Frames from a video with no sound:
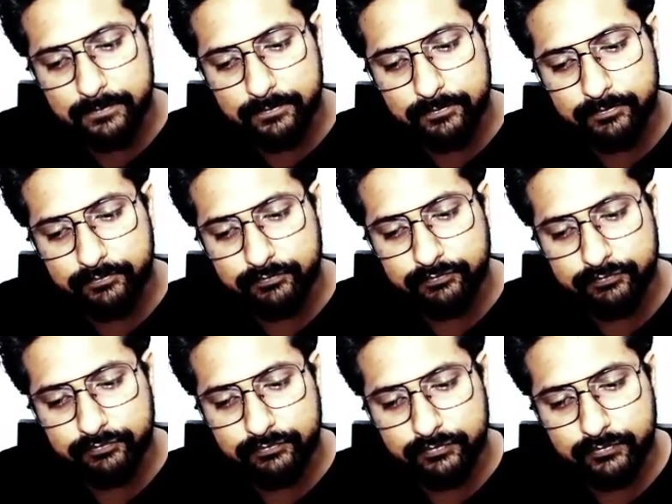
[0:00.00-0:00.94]

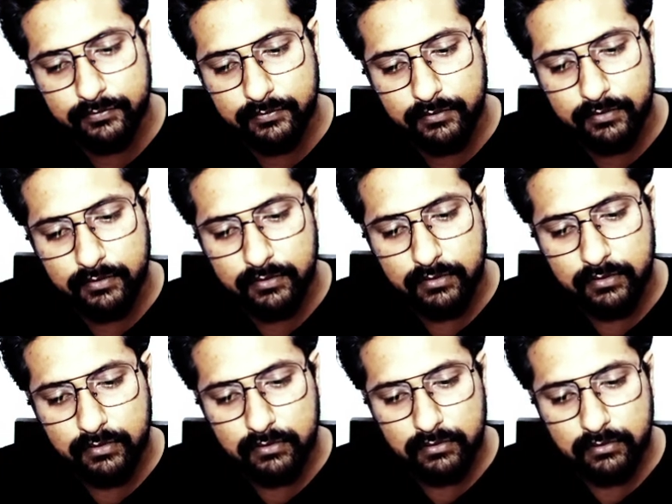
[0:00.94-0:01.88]

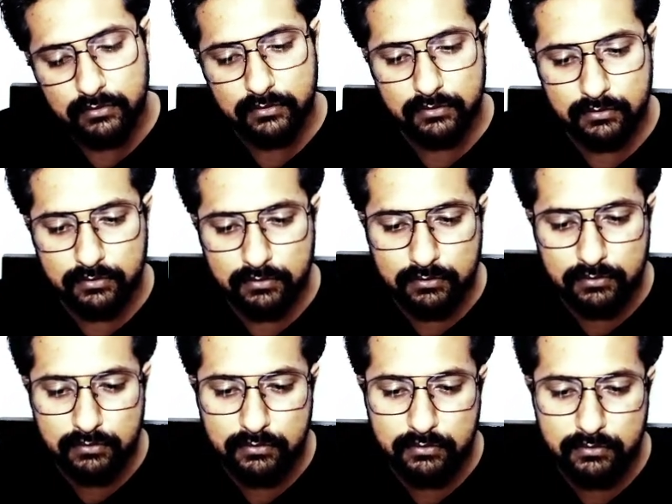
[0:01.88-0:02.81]

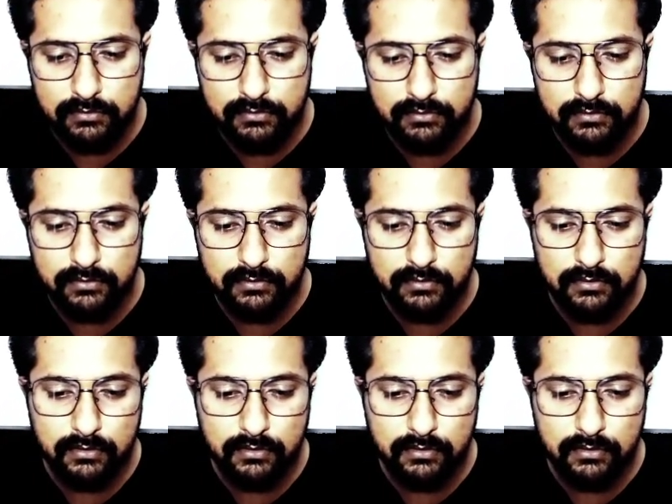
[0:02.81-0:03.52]
[no speech]